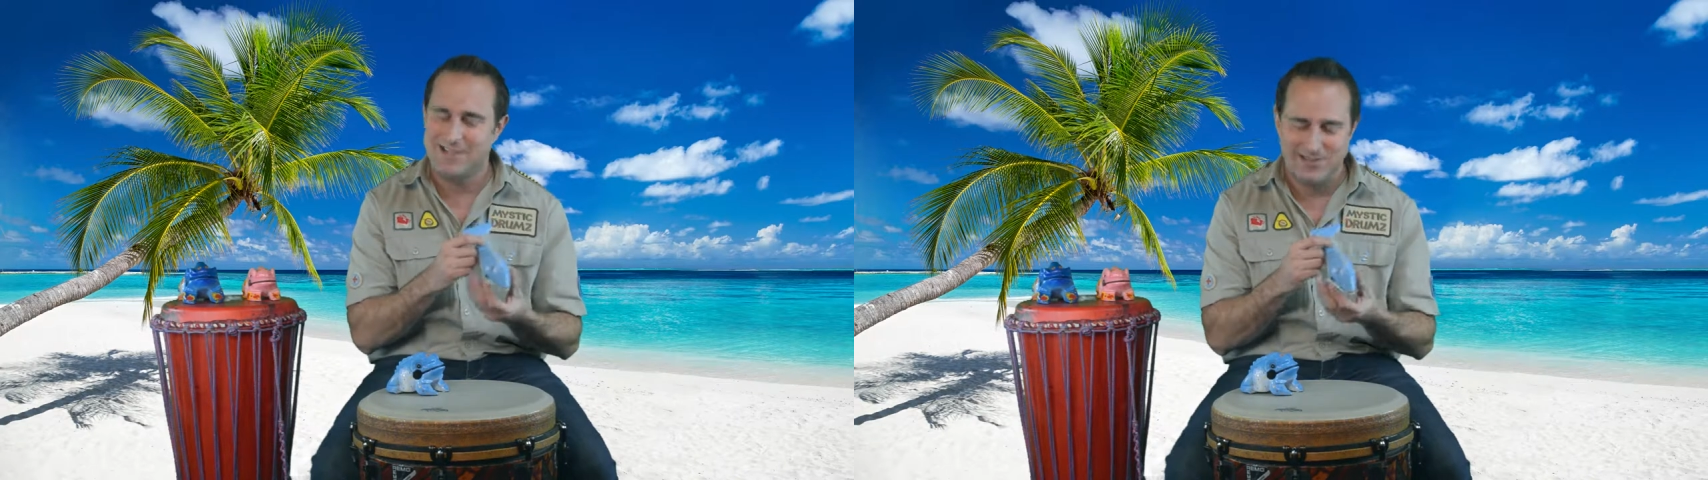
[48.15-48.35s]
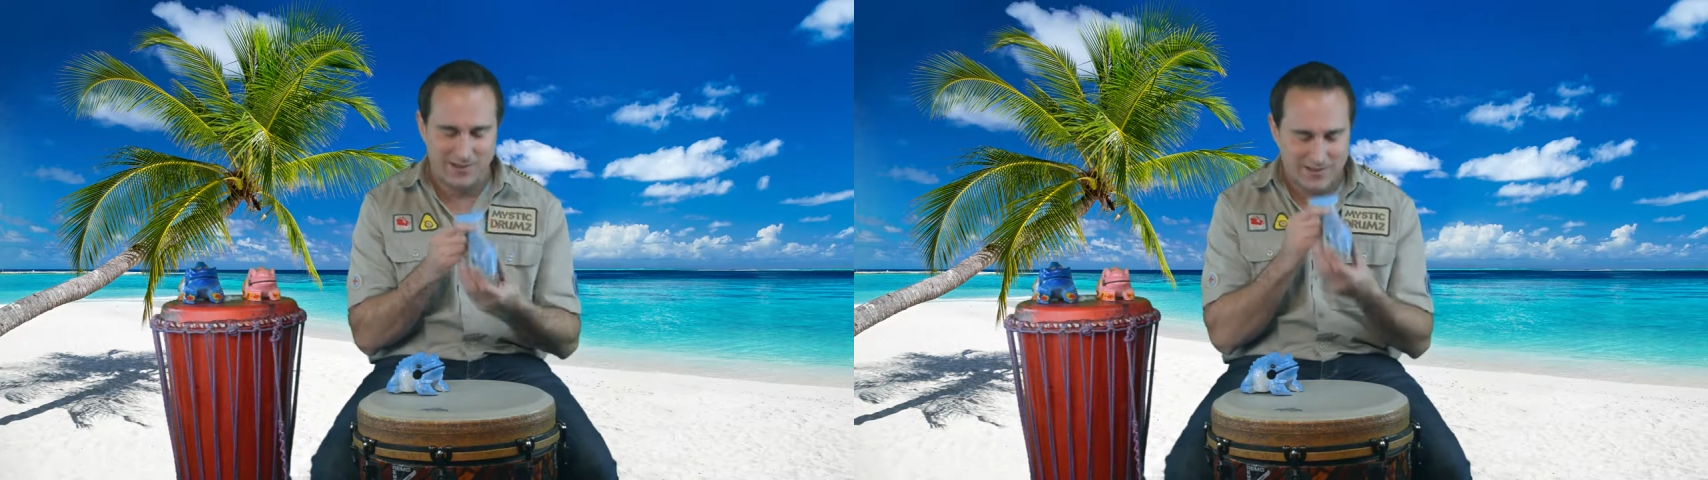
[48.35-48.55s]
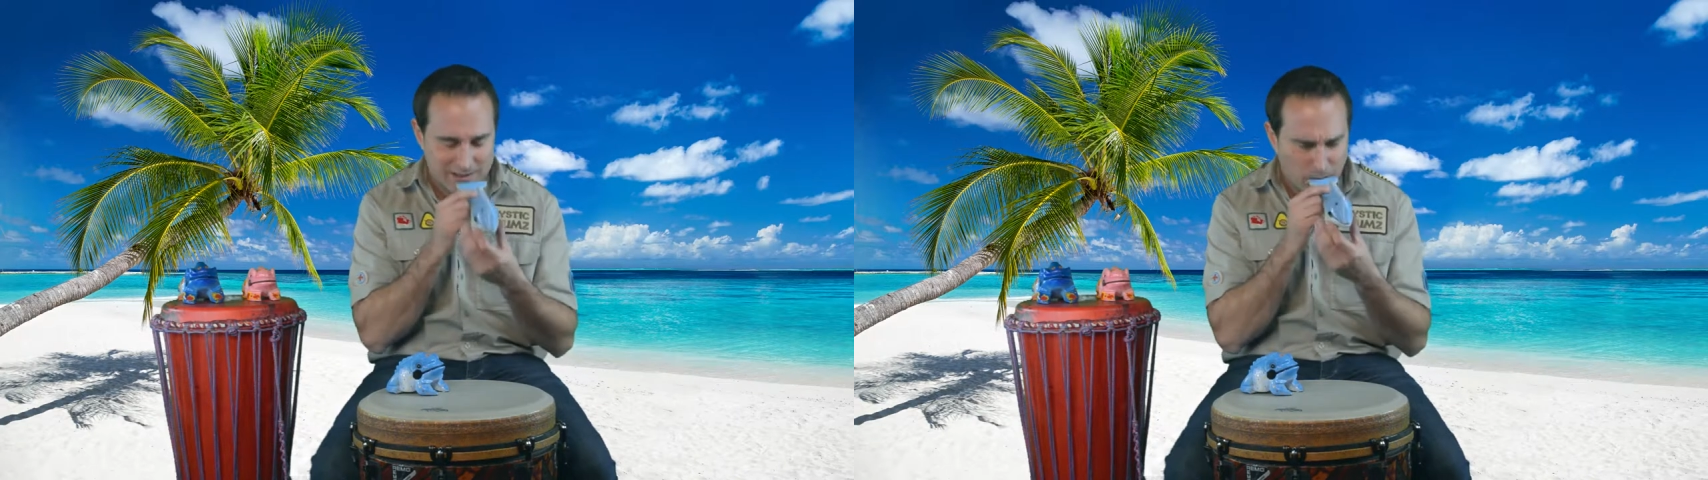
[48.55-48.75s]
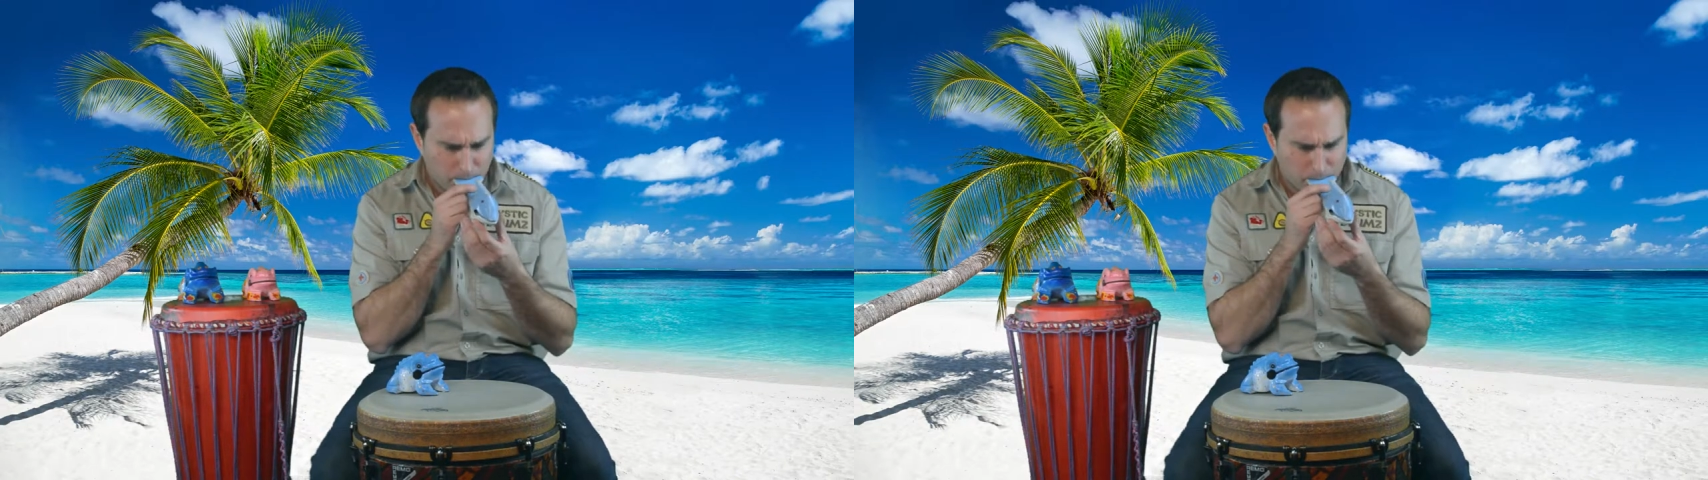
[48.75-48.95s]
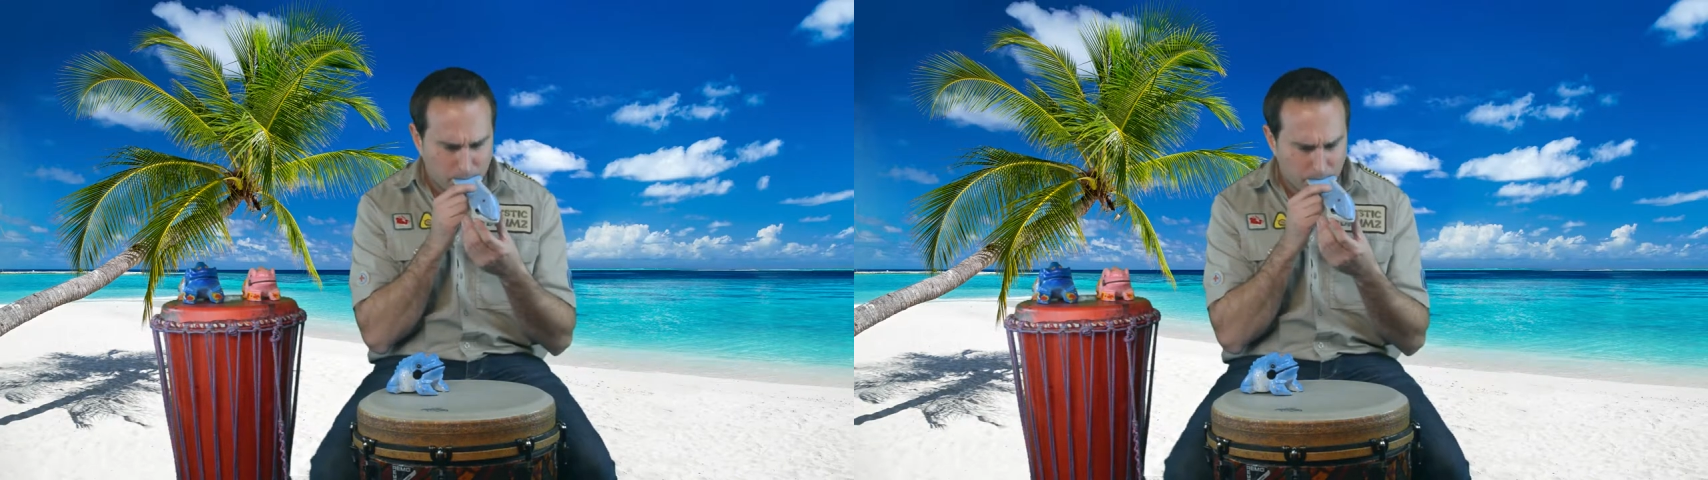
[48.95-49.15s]
too.
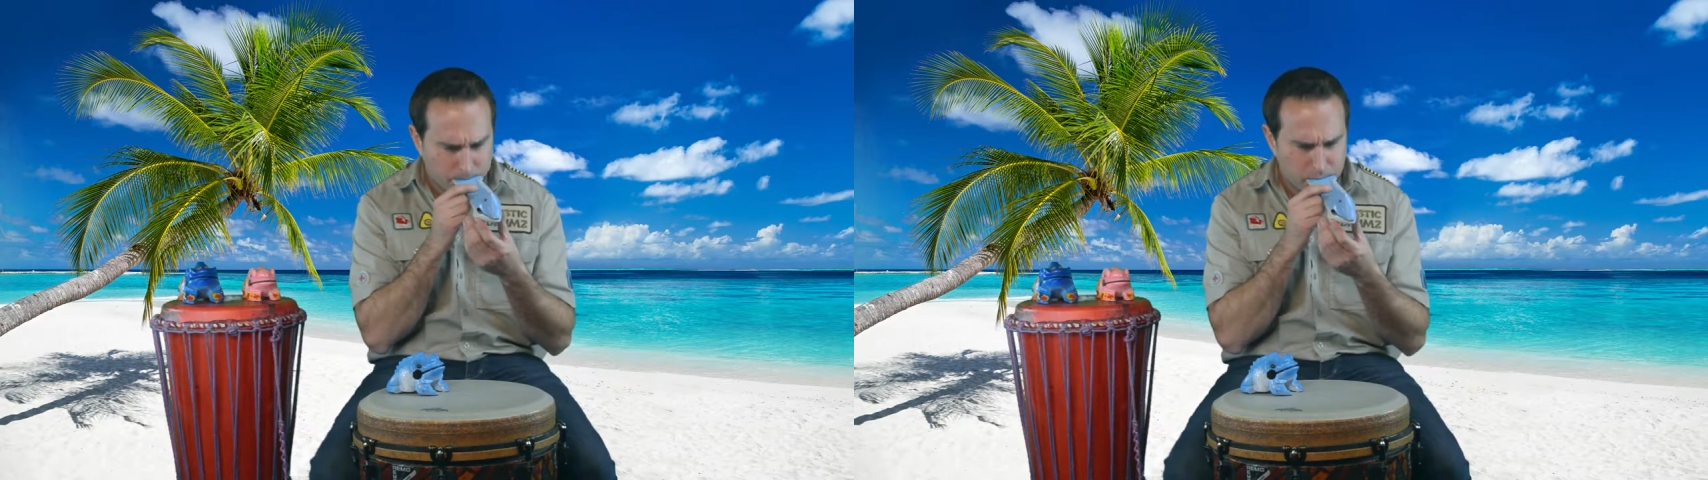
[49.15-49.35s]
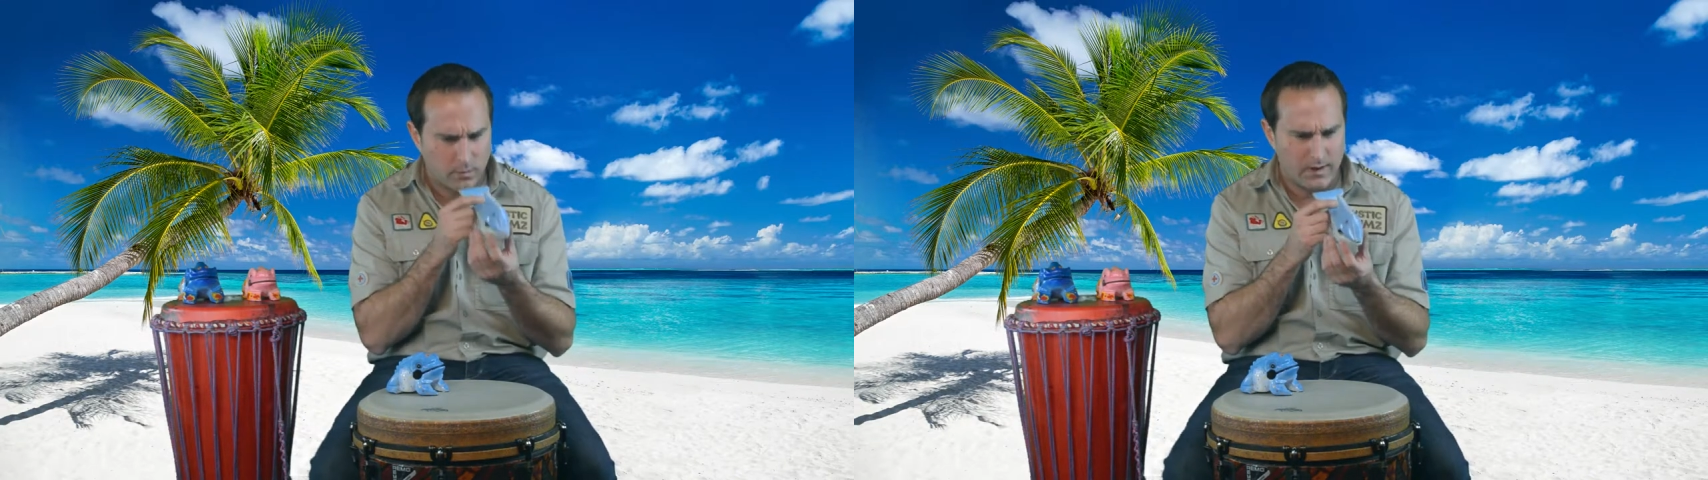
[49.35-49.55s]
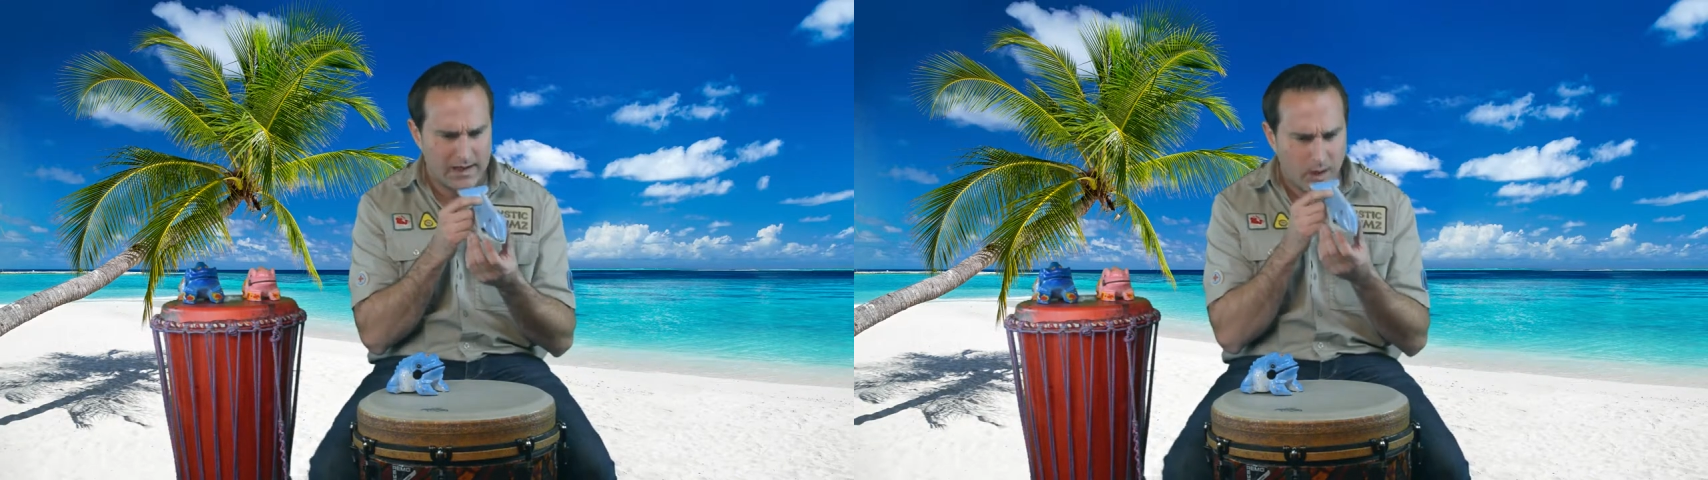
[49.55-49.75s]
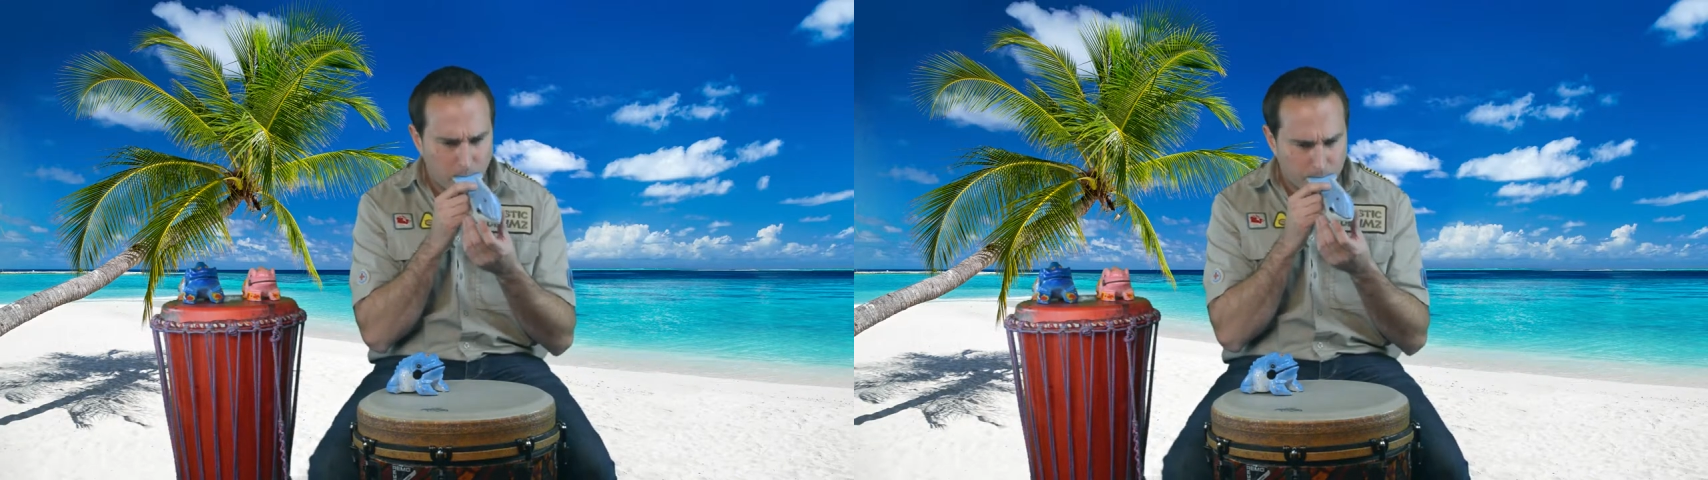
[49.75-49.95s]
Really?